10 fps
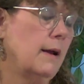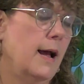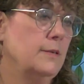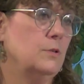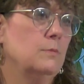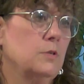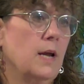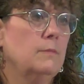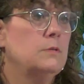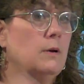a costume
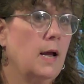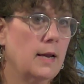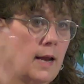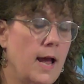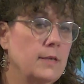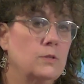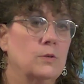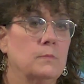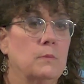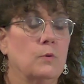shop. So I
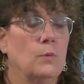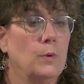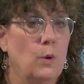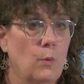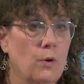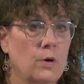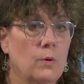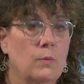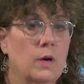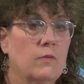costume them or we order
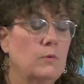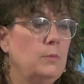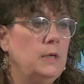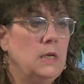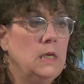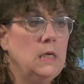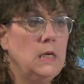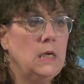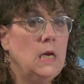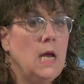whatever we
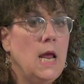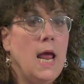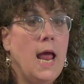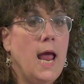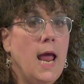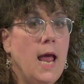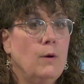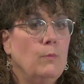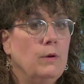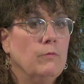need.
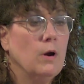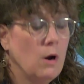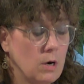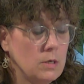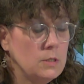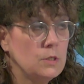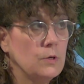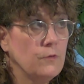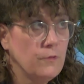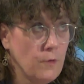And we rehearse
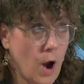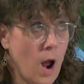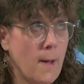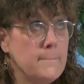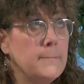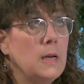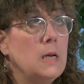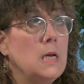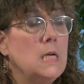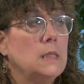from
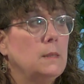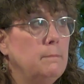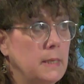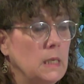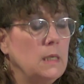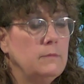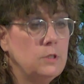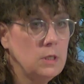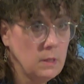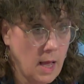the middle of
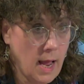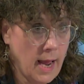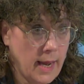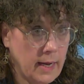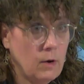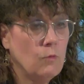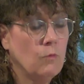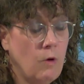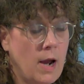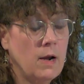July
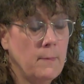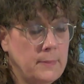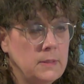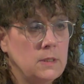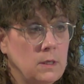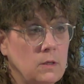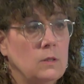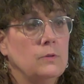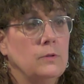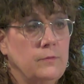right up
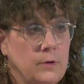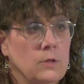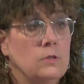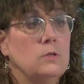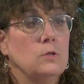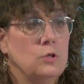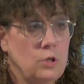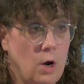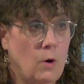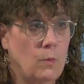until the first
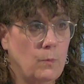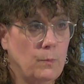show.